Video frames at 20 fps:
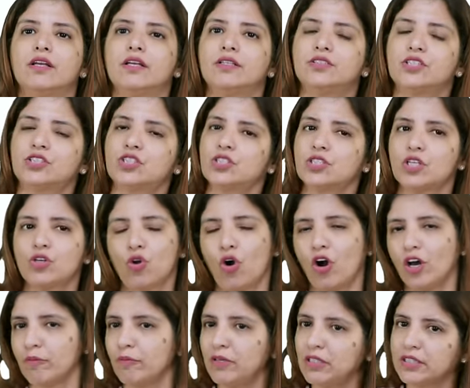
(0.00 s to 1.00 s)
this is a
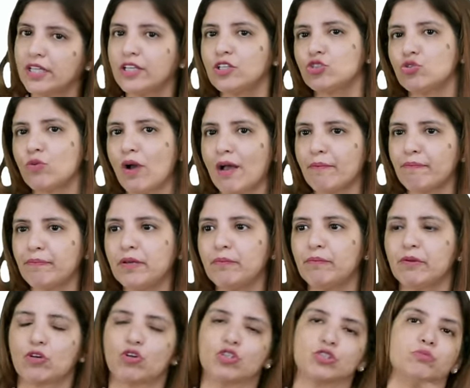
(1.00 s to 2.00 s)
normal thing to happen
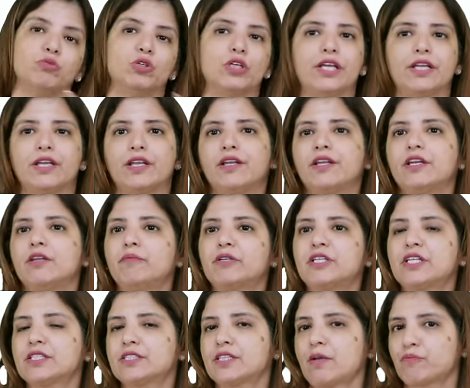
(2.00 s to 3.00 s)
because Mullerian
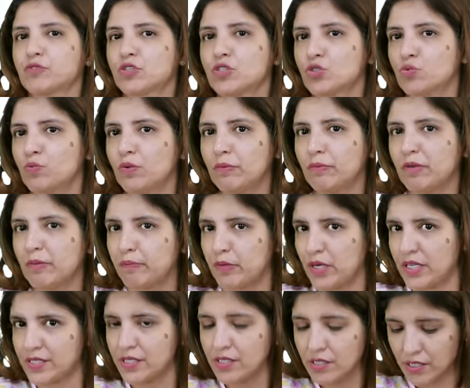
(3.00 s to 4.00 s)
inhibiting substance will be
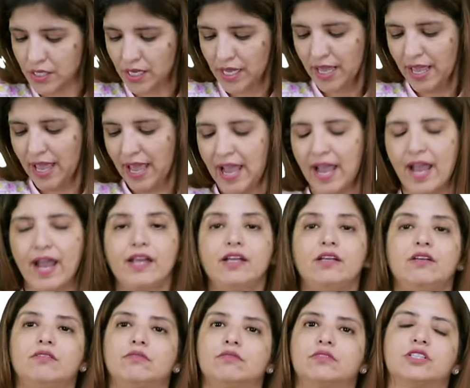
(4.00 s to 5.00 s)
present and
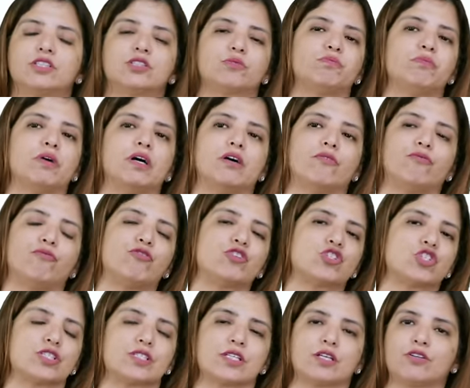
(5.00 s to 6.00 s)
this
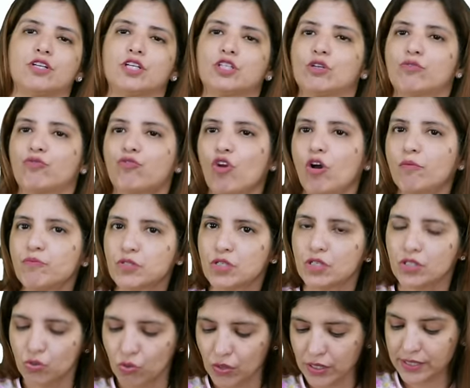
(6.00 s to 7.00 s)
which is secreted from
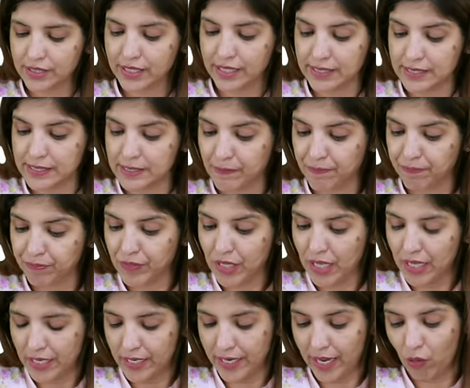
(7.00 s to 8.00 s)
Sertoli cells.
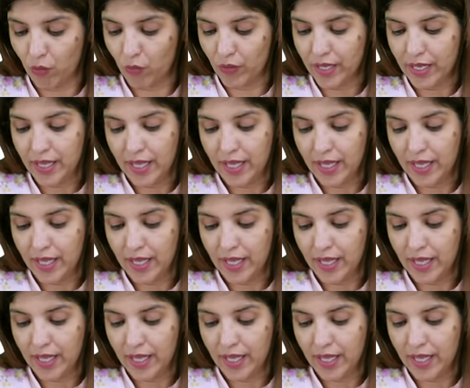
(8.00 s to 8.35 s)
Now,